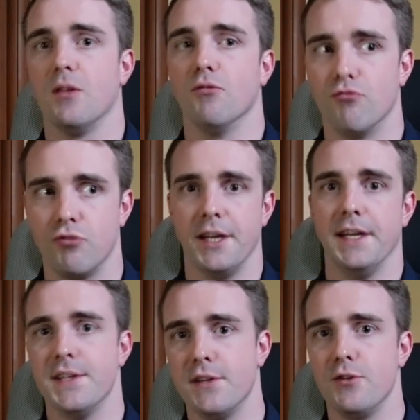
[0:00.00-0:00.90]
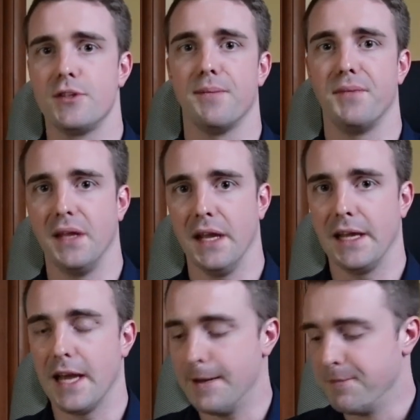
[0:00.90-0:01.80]
To do something
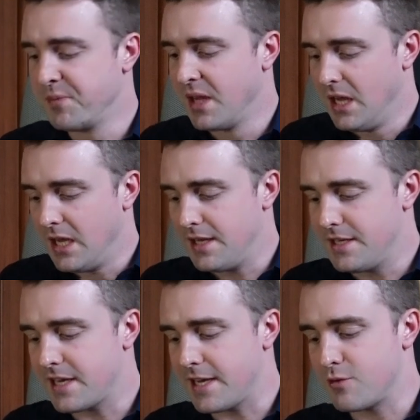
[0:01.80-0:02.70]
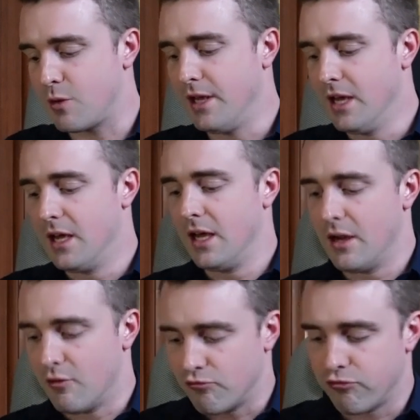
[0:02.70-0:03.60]
again. In this case, we
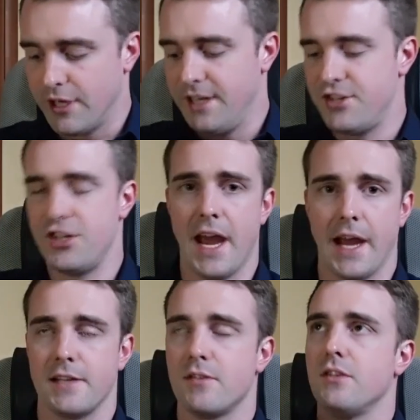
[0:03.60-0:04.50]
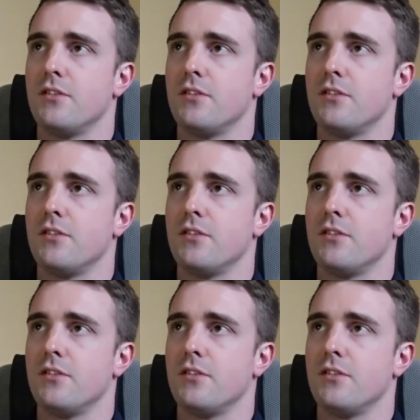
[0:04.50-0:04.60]
reject.